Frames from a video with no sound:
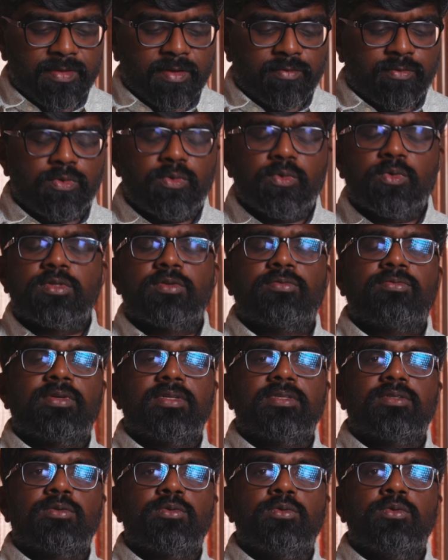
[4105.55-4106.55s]
For those of
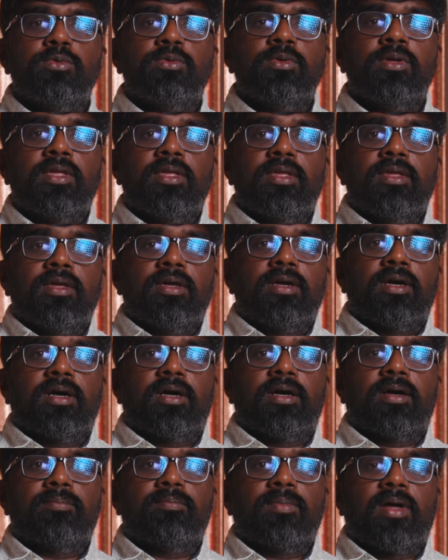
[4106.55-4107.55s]
us who
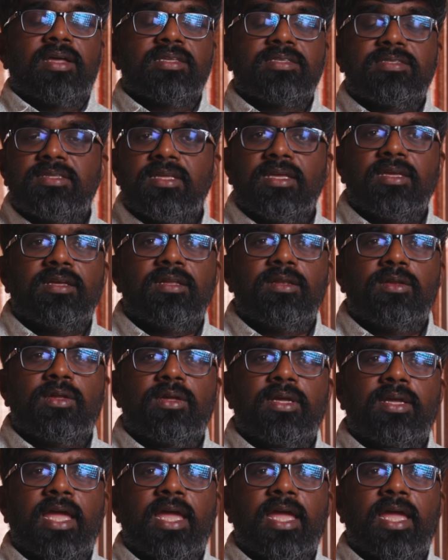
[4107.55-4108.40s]
uh, are single,